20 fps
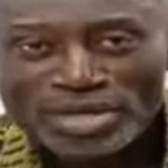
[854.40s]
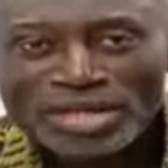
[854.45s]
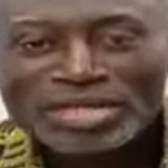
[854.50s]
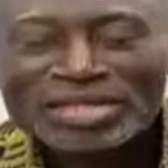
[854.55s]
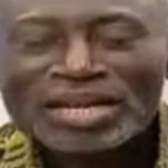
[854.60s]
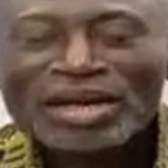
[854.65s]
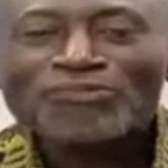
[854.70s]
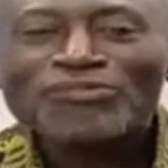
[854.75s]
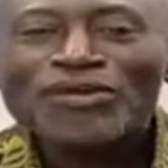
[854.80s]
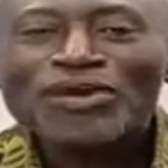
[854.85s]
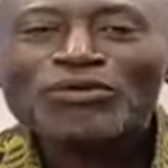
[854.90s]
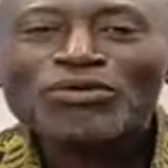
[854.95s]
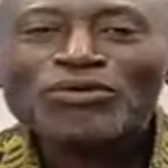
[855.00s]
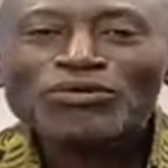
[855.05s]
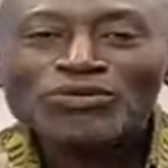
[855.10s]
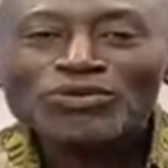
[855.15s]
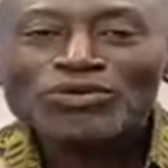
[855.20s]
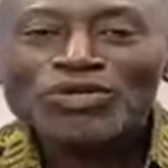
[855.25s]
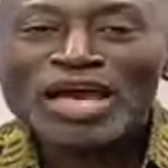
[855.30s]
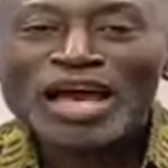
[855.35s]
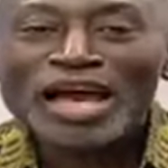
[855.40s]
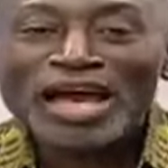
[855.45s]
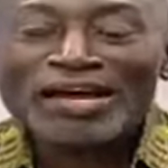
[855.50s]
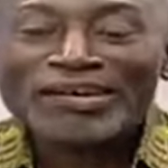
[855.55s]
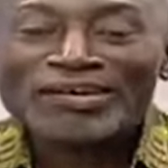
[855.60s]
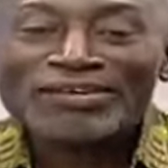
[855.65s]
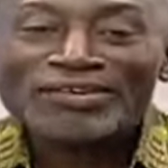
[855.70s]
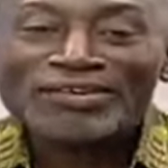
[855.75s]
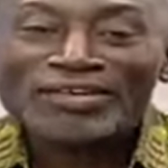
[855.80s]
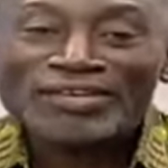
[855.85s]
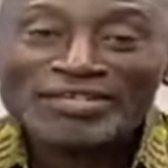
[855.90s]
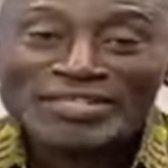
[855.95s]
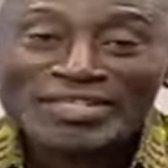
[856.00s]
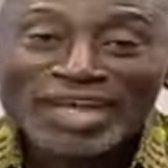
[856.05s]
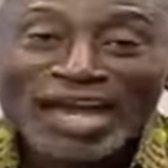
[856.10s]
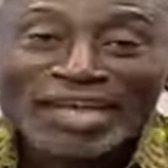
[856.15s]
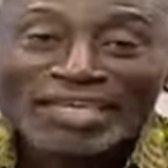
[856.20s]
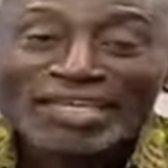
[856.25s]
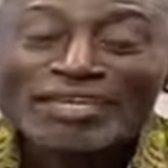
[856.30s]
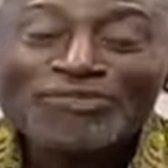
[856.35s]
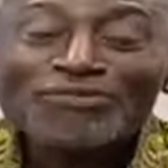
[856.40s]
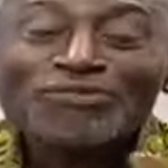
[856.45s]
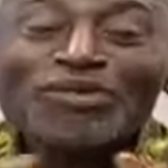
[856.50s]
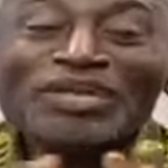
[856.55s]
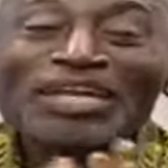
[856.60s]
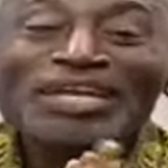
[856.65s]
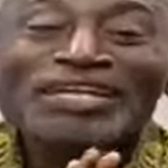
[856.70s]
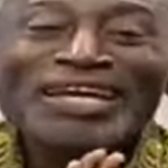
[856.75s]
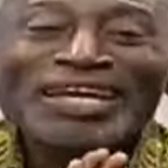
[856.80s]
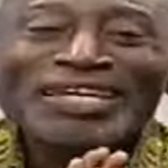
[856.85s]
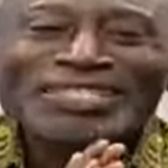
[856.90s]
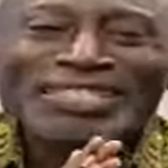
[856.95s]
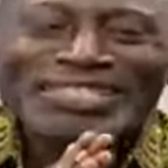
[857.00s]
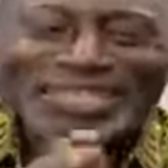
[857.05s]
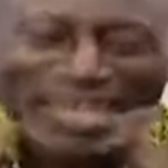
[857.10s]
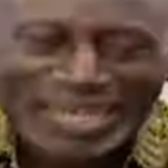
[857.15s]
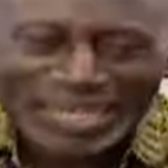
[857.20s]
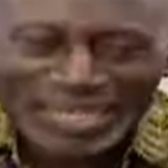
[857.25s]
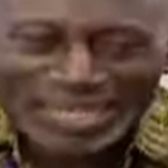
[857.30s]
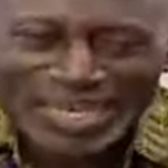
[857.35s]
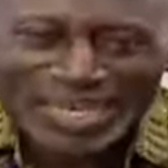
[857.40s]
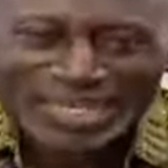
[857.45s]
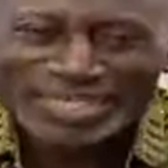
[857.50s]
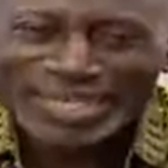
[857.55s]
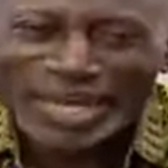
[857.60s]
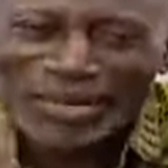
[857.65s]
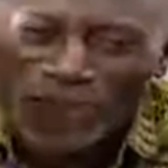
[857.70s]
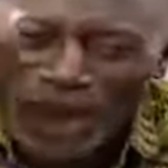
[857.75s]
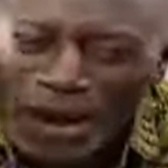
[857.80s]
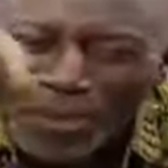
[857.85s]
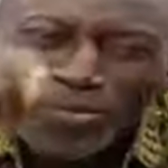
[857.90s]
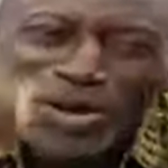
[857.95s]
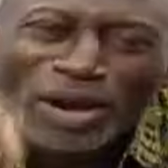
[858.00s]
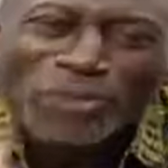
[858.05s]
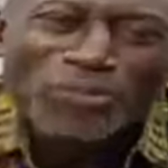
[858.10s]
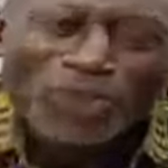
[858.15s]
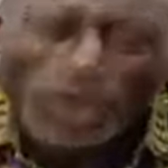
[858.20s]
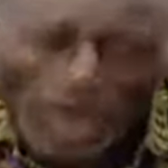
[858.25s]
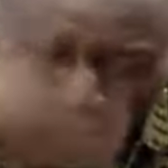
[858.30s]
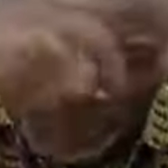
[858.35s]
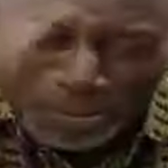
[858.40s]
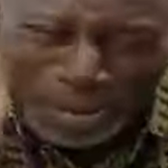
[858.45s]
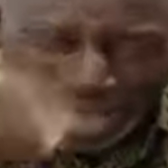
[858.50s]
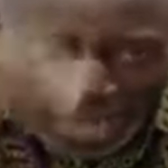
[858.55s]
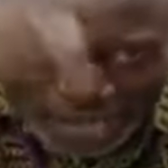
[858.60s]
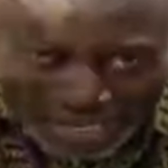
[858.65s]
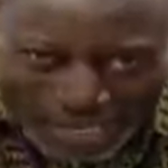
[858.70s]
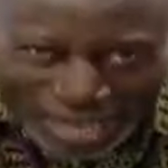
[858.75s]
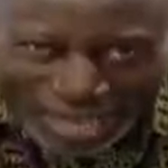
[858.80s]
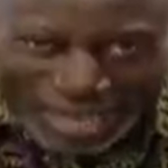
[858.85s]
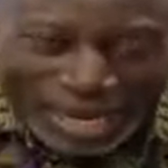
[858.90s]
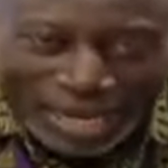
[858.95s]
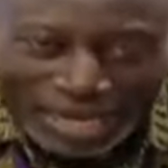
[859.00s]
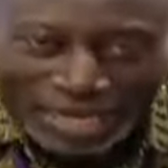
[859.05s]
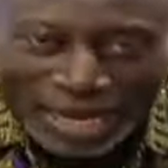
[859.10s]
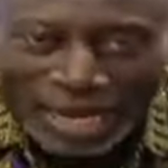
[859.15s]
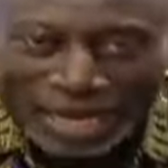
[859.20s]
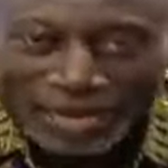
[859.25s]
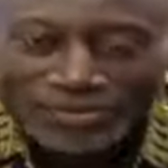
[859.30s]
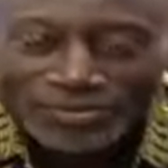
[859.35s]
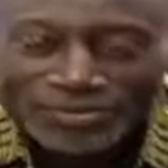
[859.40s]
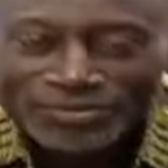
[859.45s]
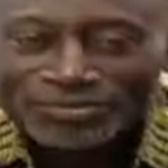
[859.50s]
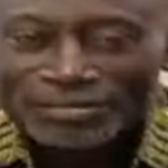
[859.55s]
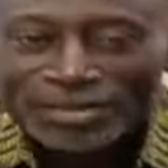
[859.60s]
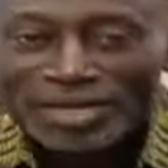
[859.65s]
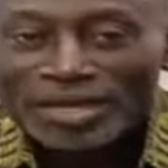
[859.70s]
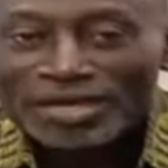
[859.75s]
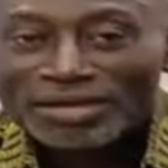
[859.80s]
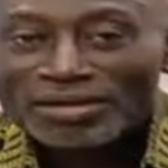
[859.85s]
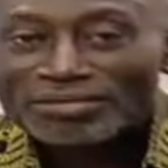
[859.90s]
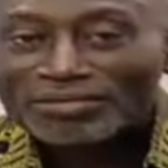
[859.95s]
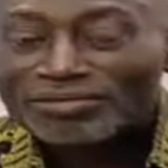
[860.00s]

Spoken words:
na fakutia sadi for the next 10 years? Awa bra po ebeye denga na. This is